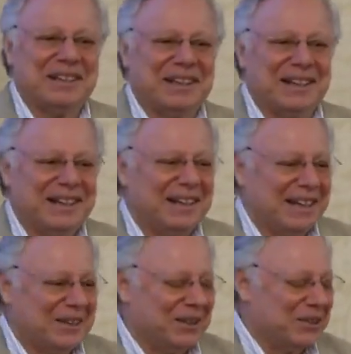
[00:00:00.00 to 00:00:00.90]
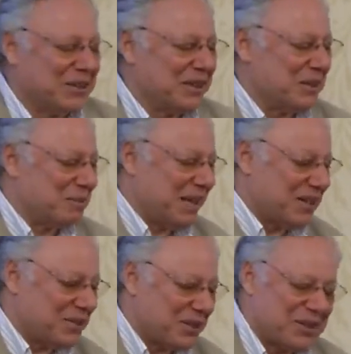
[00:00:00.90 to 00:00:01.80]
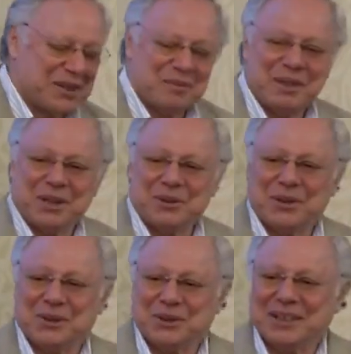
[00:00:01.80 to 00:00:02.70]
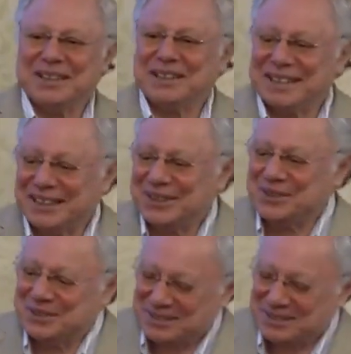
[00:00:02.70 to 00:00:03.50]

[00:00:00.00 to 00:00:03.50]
an honor and a pleasure being with you tonight. Thank you.